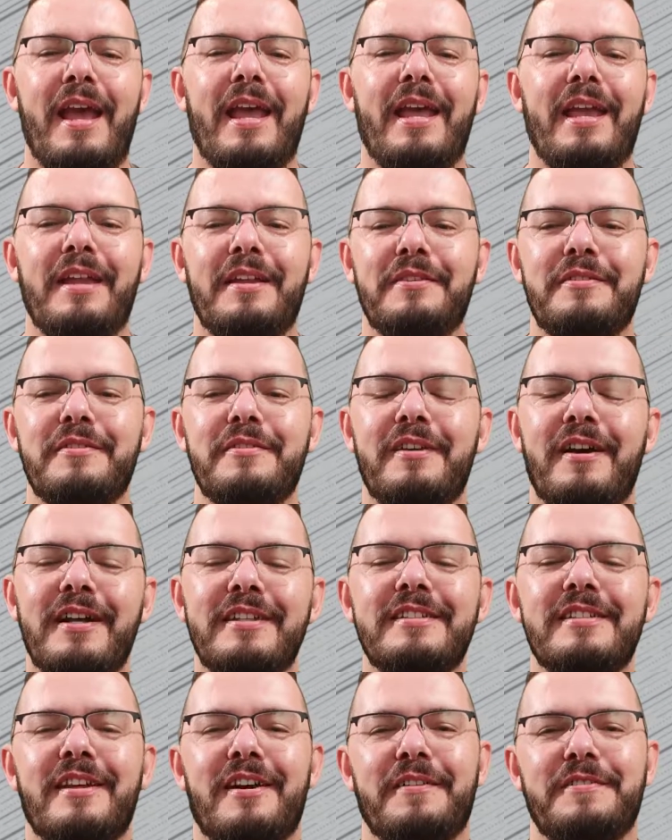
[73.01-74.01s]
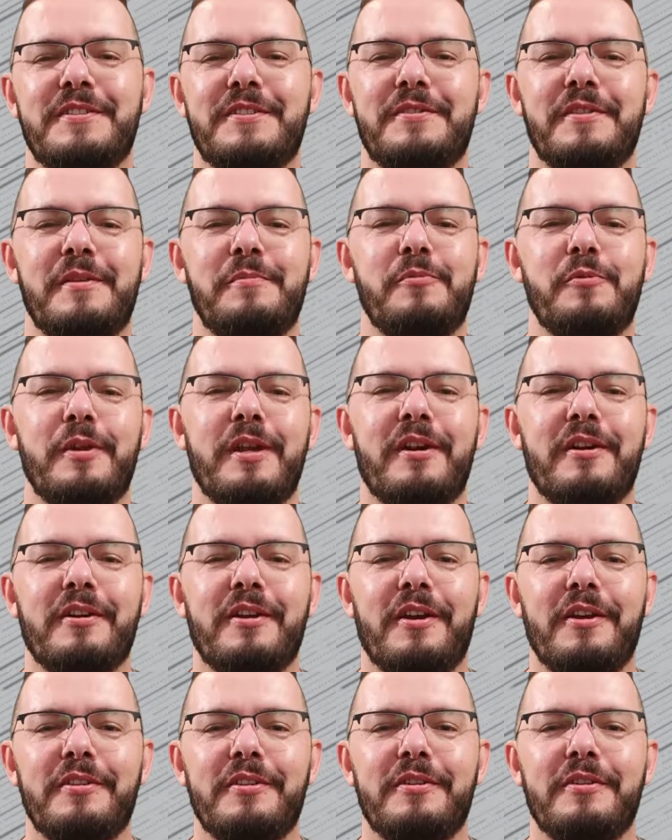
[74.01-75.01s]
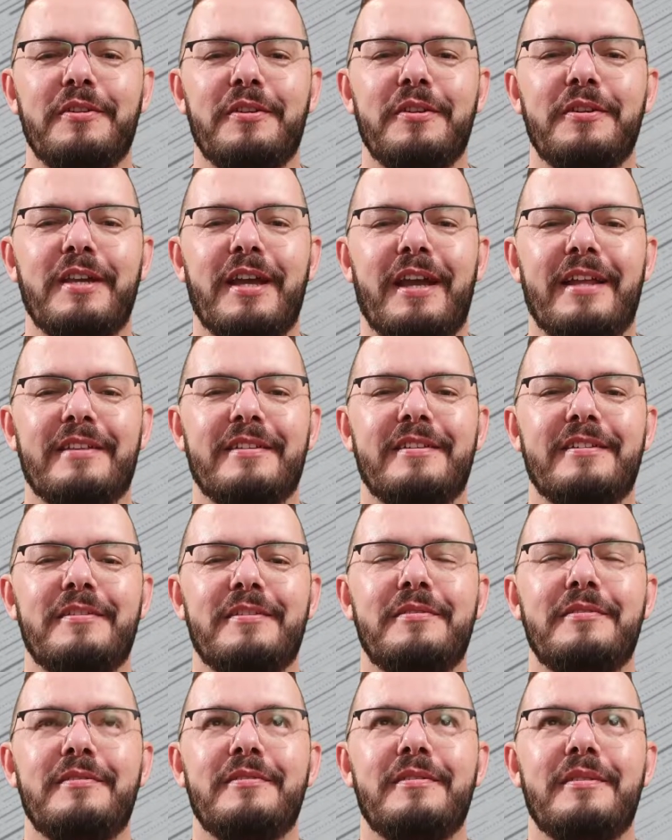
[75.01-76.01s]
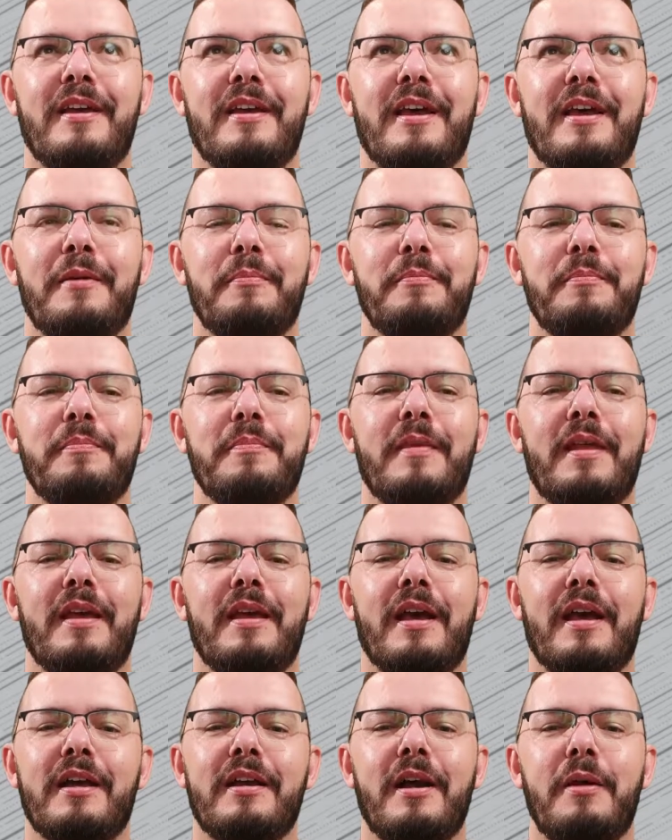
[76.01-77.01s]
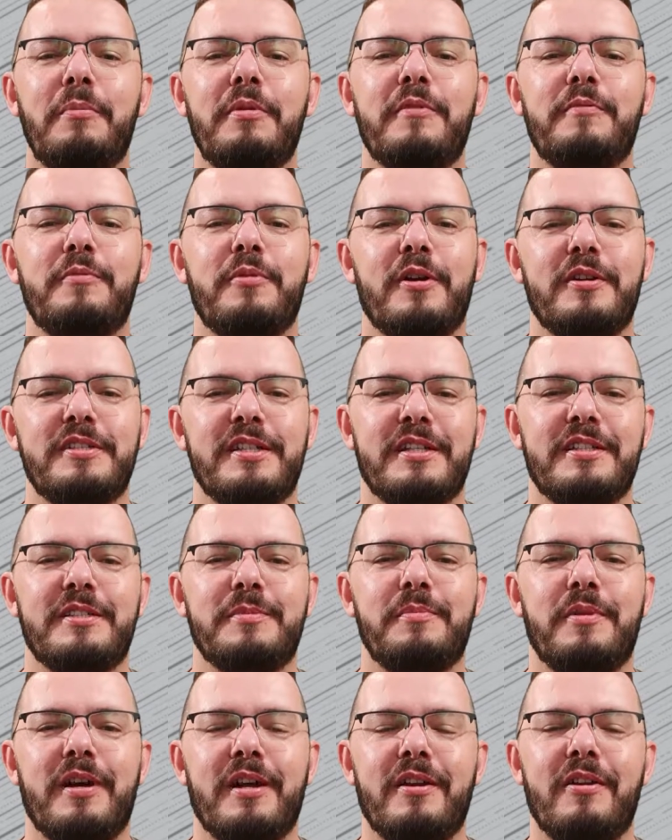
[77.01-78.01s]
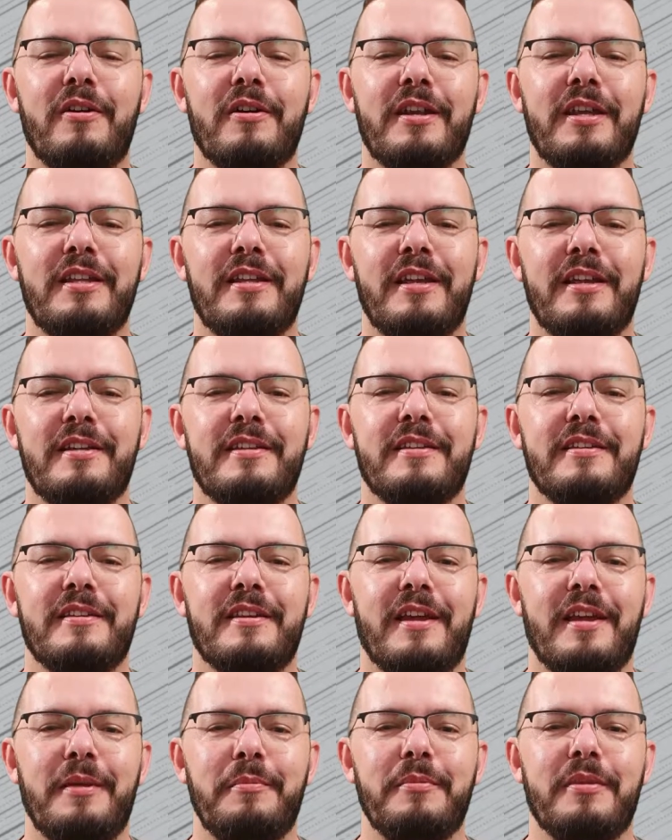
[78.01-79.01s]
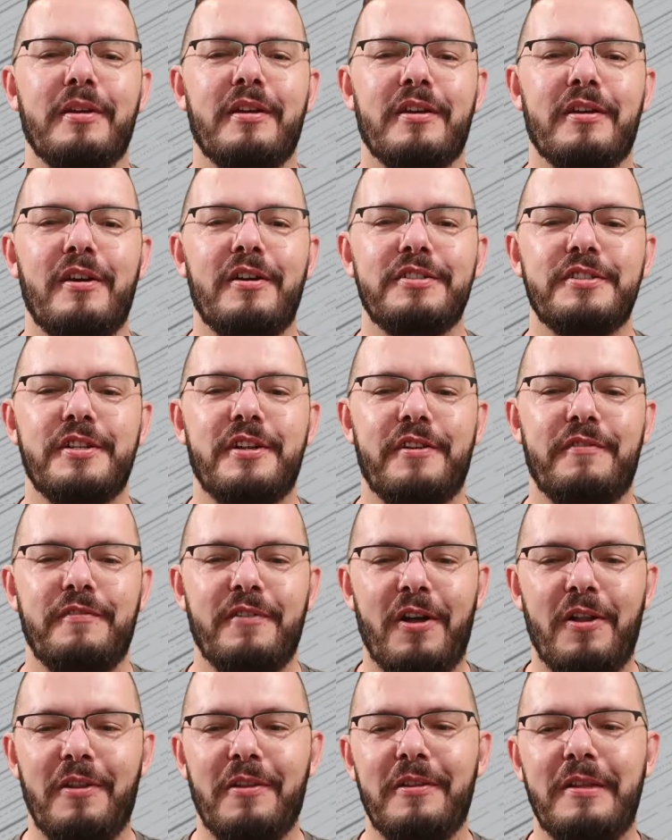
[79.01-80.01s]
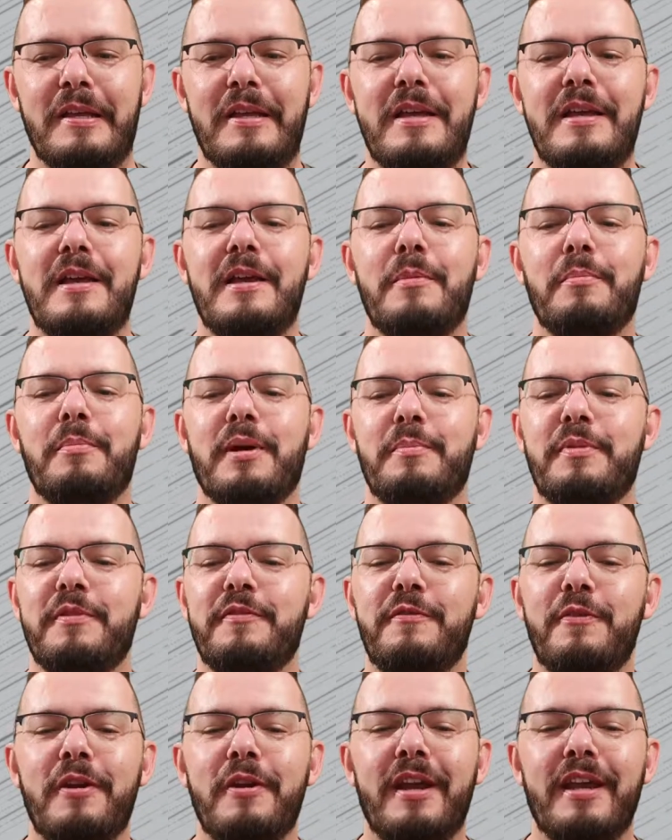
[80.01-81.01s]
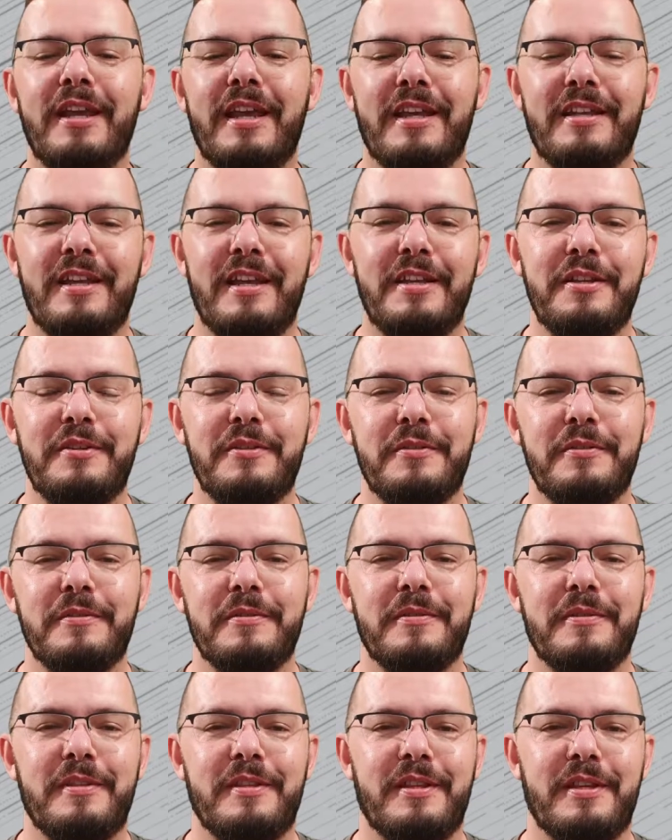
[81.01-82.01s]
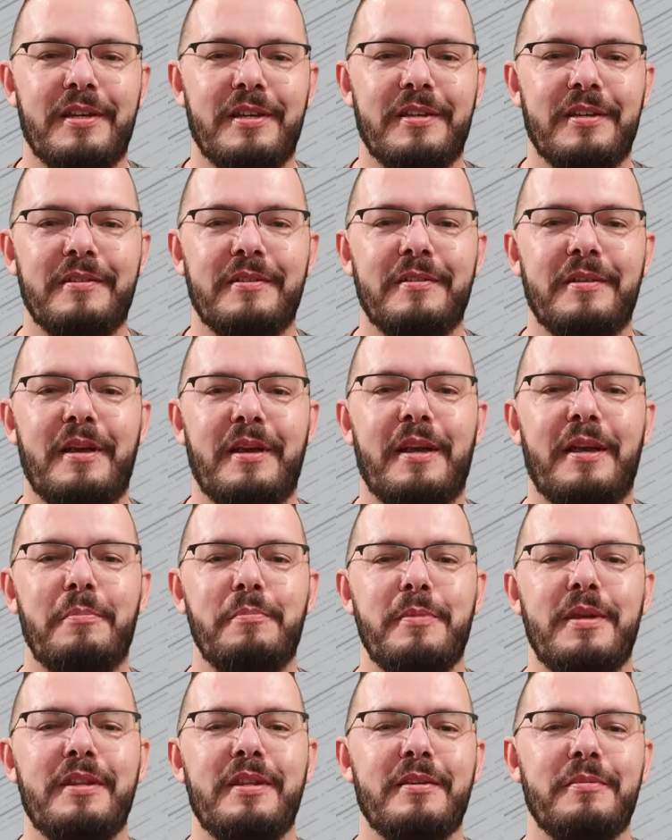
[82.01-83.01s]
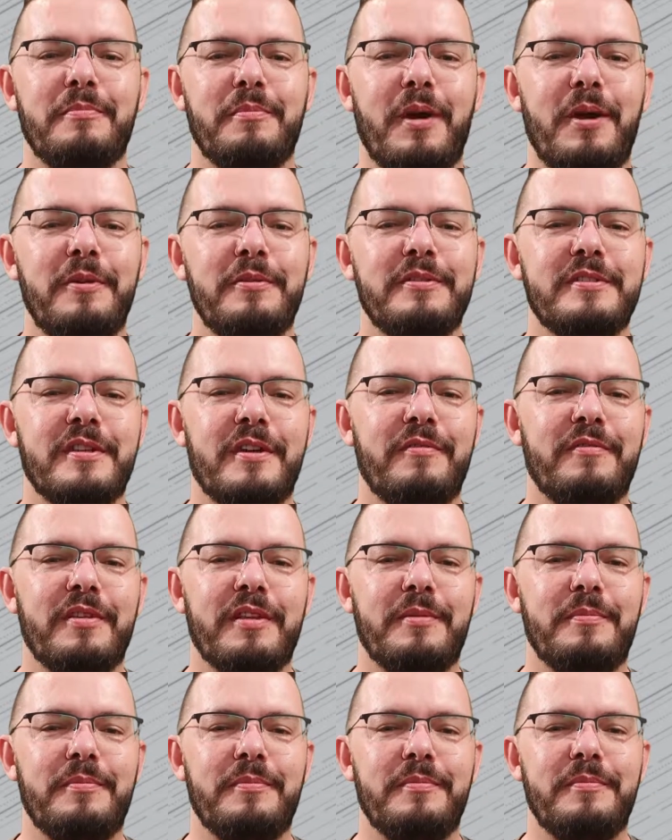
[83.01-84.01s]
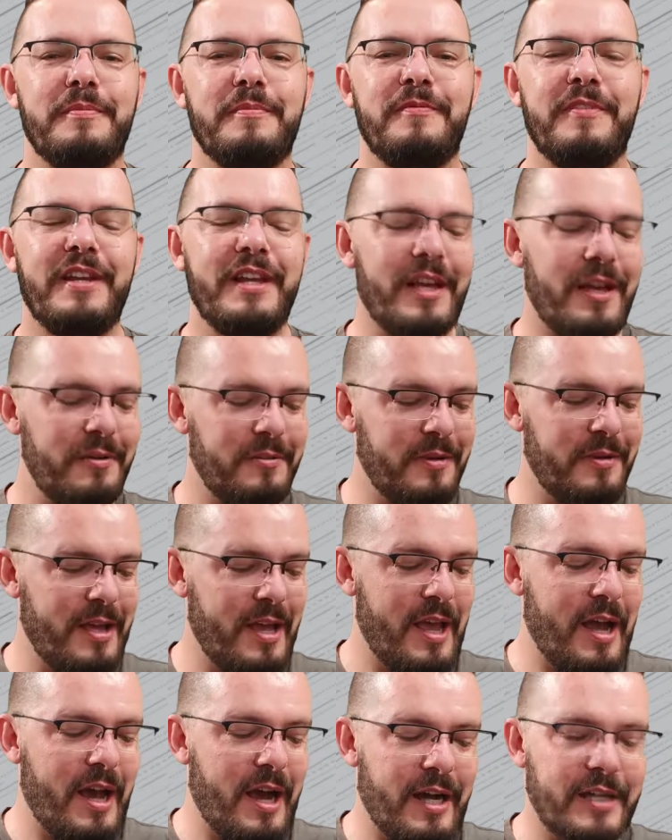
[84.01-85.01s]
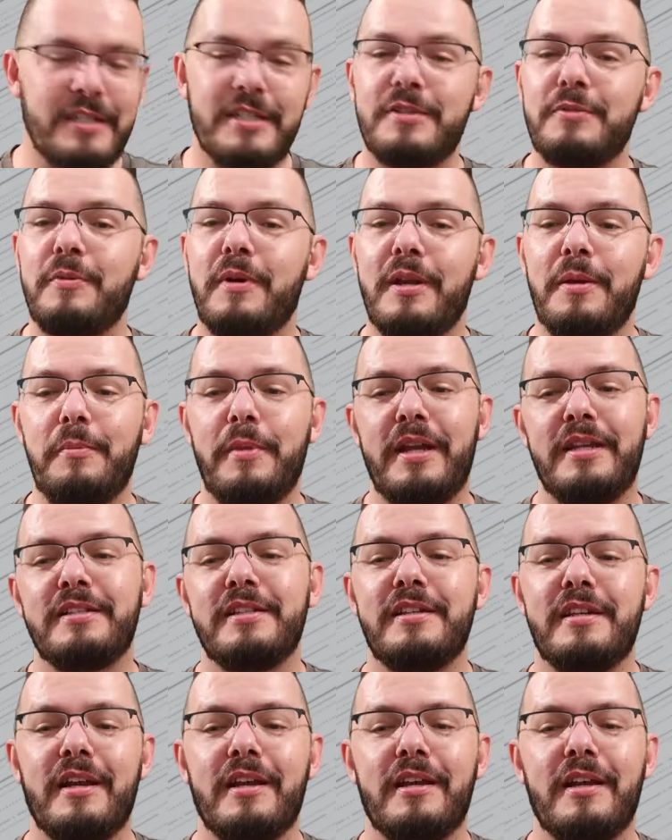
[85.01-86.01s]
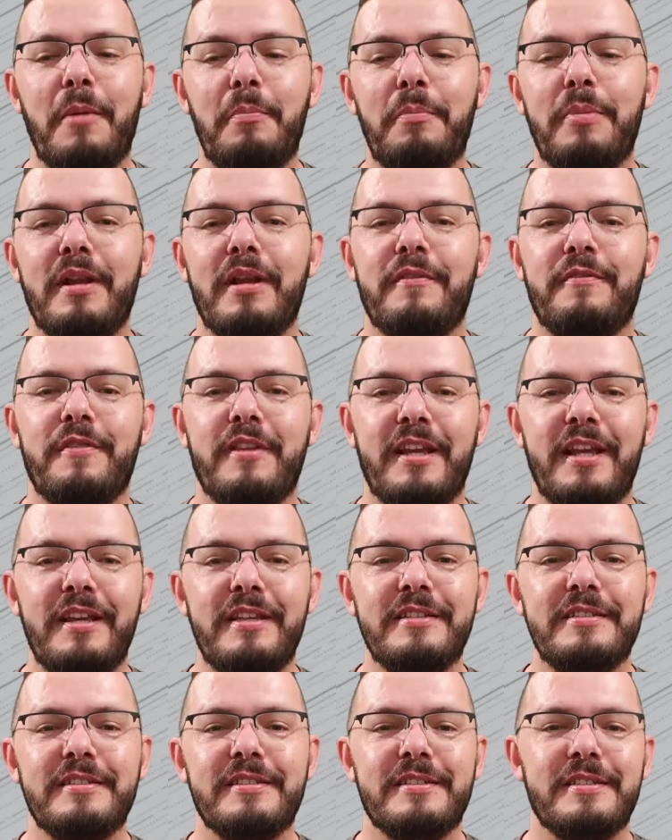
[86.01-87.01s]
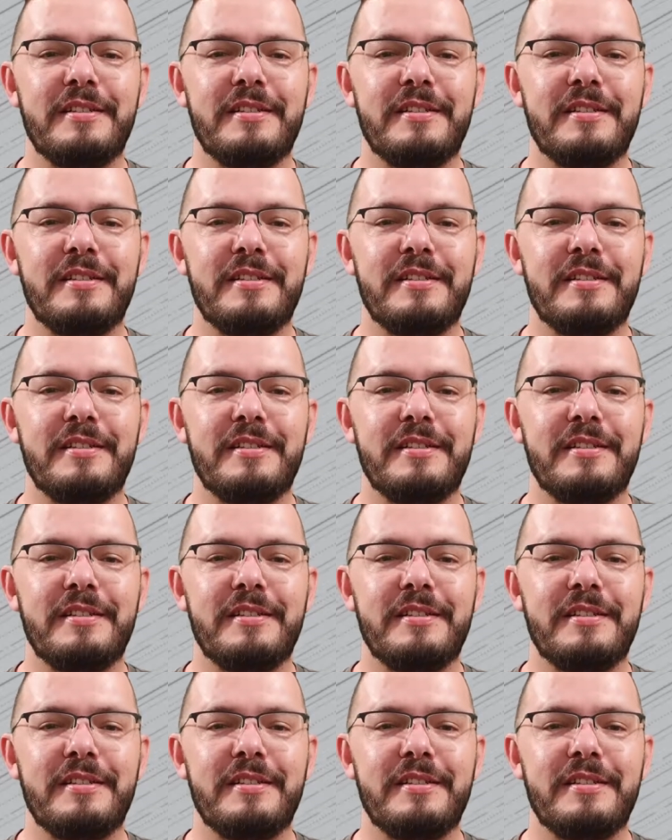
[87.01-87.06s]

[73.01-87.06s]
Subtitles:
In tonight's live stream we are going to look at a couple of projects by an architect named Raj Rewal. But before I get into the meat and bones of the video, I just want to mention a couple of things.